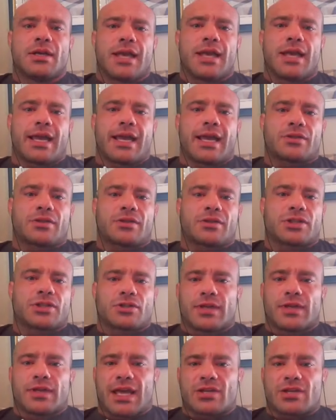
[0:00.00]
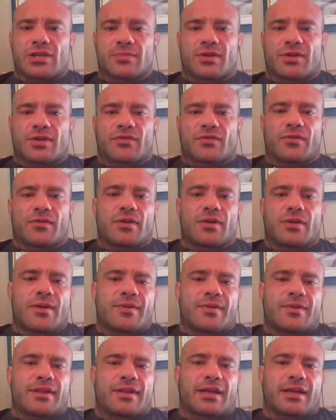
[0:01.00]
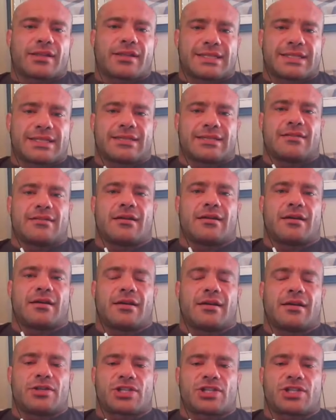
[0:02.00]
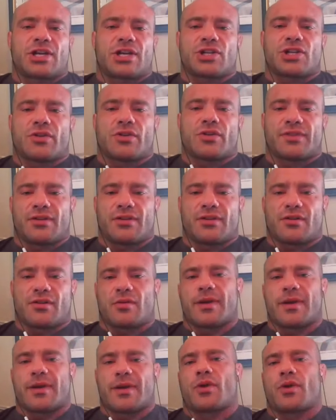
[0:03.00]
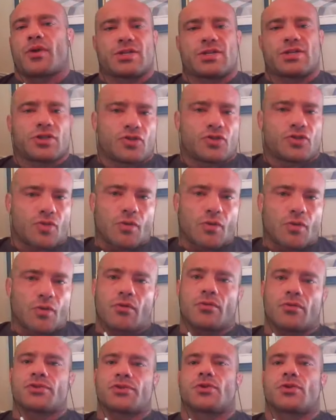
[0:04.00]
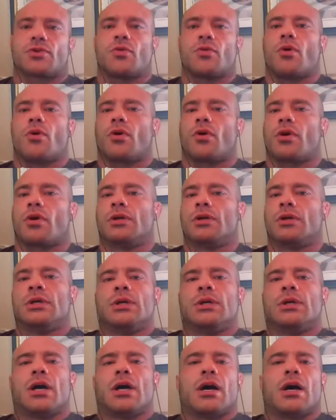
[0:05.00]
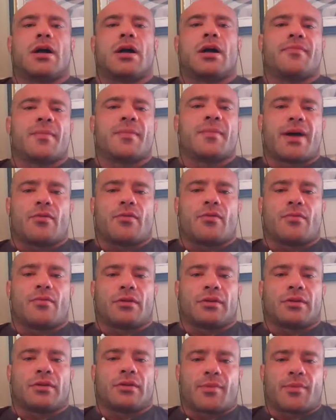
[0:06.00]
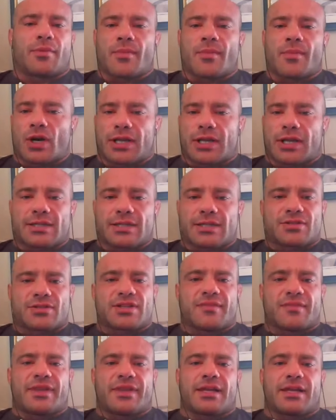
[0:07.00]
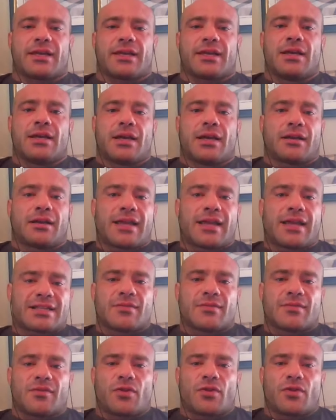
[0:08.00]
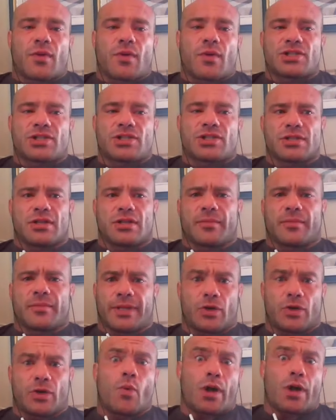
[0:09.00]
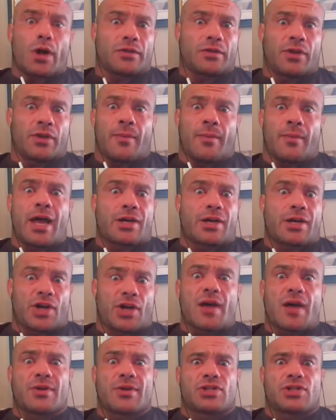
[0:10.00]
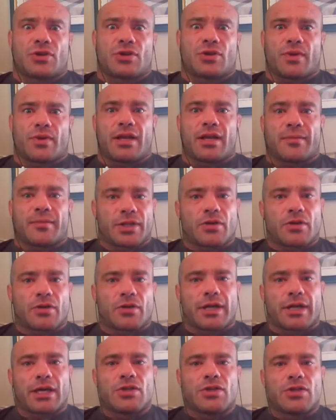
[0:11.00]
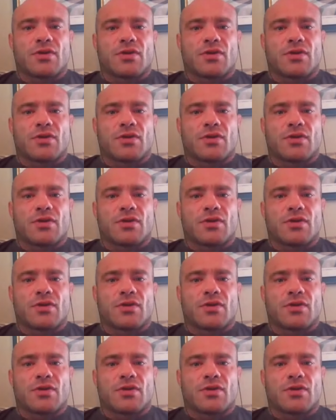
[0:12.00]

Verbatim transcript: and I'll start to engage them in a you know maybe like this is a, uh, a discussion over the internet about price controls or uh, about labor markets or something, and I'll ask them a few questions, and it'll be like, well, in my economics degree, and I'll be like, okay, can you